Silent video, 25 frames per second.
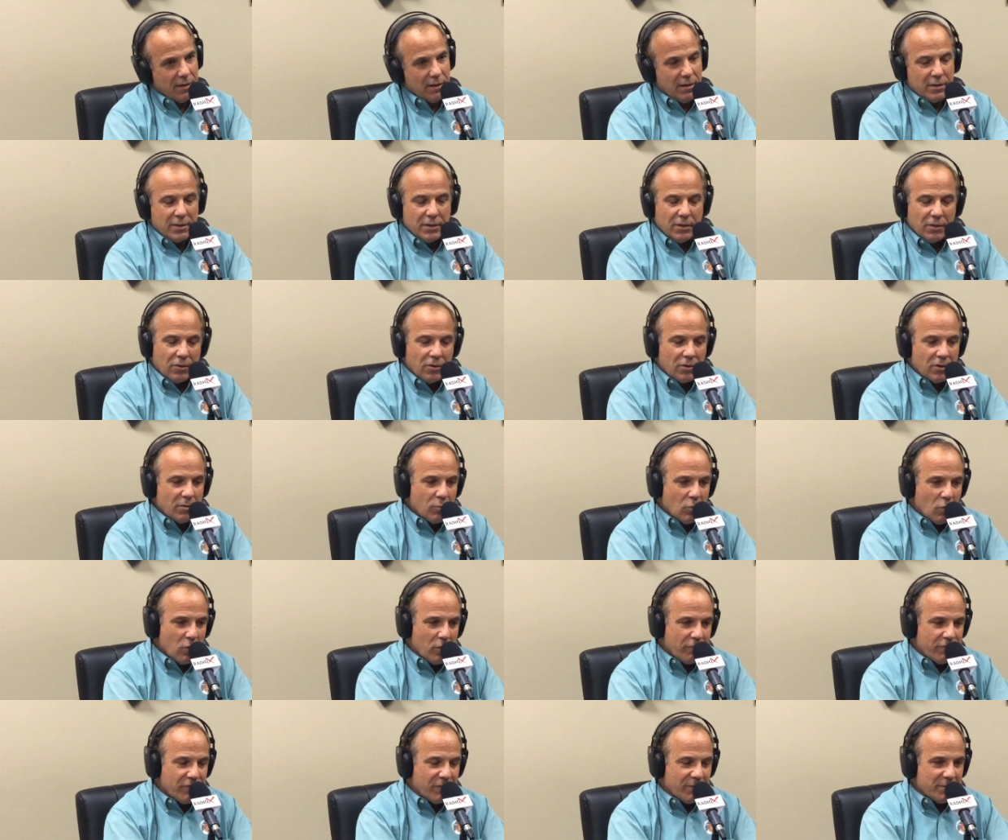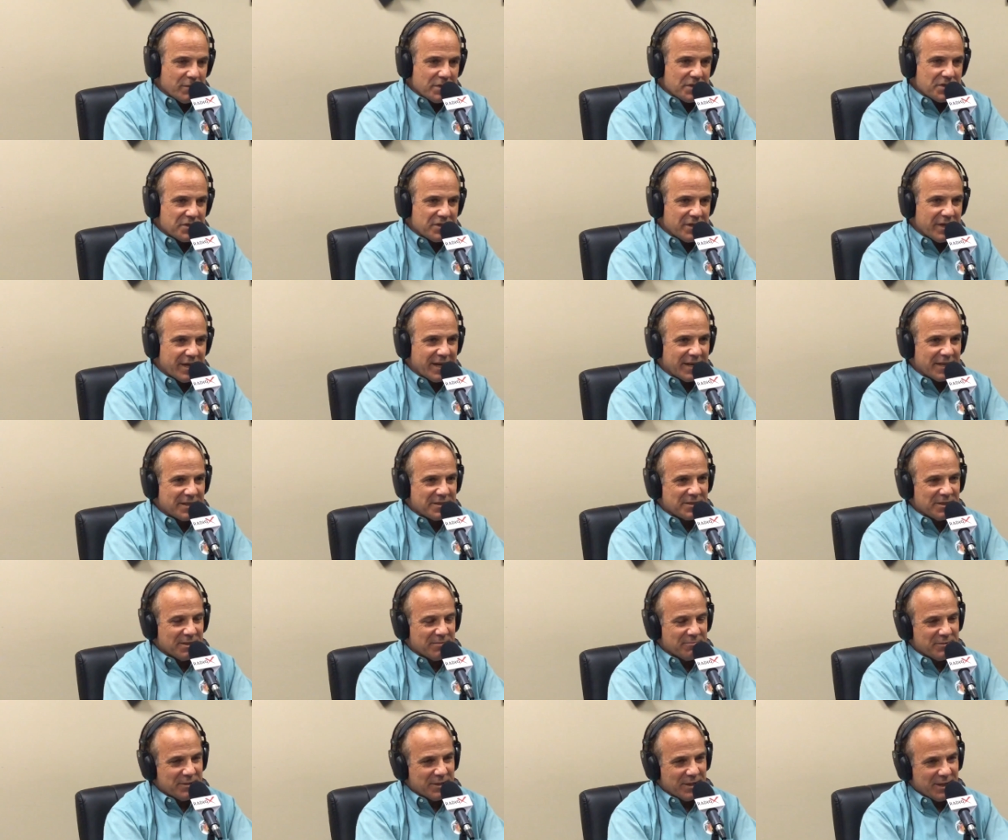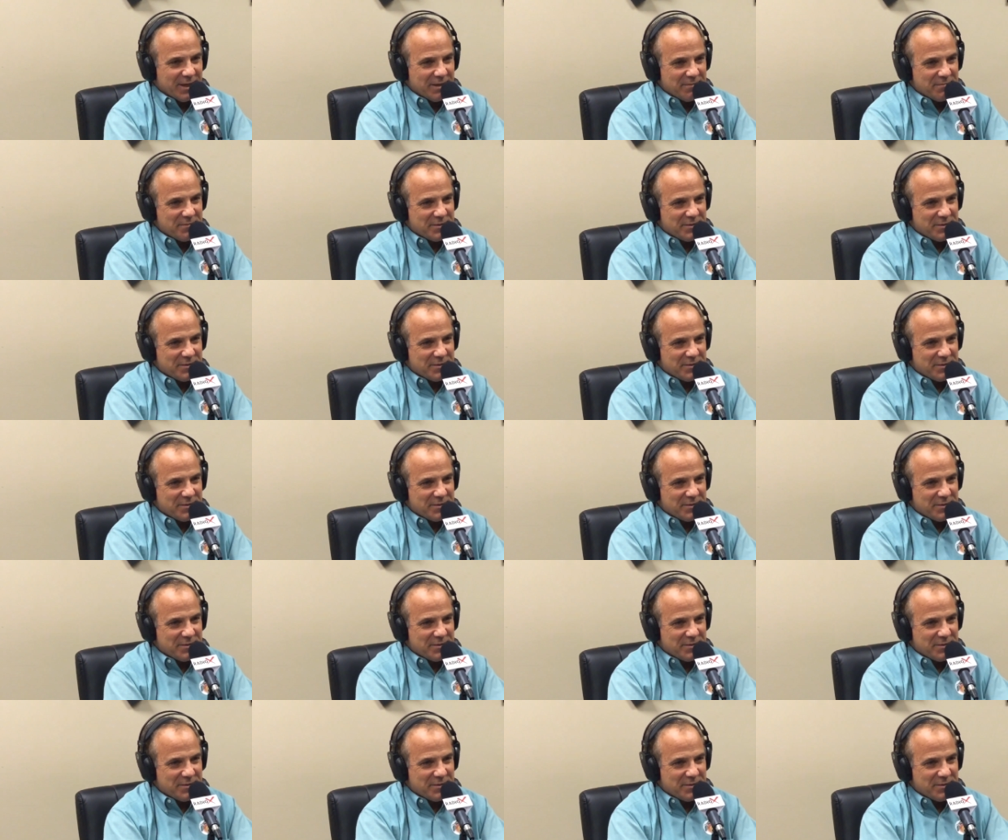You learn more from mistakes sometimes.